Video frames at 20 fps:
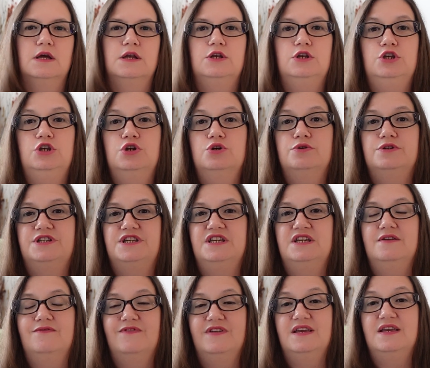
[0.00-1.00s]
New
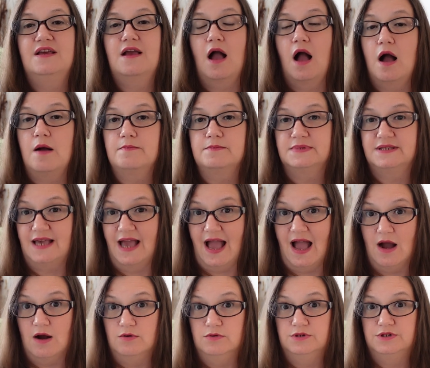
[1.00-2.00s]
TV comes
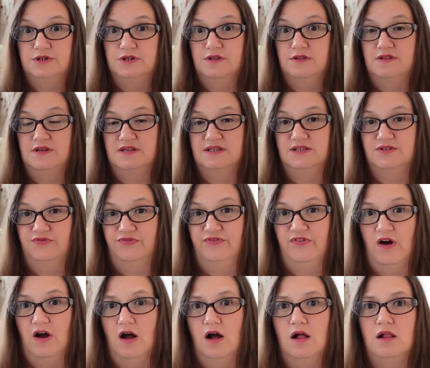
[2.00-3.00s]
out this
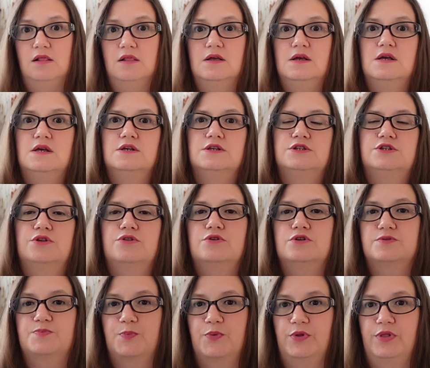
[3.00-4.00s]
fall, so
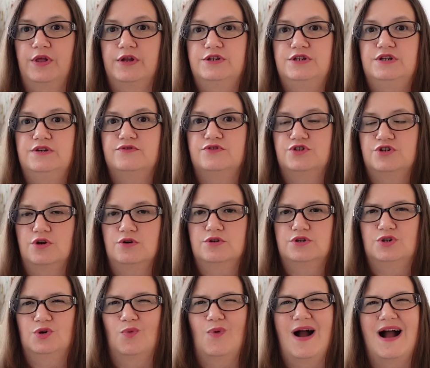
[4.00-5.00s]
there's plenty of shows
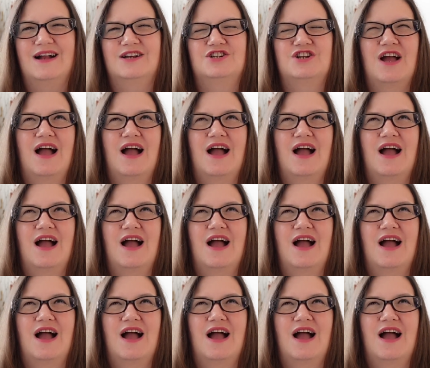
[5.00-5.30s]
to watch.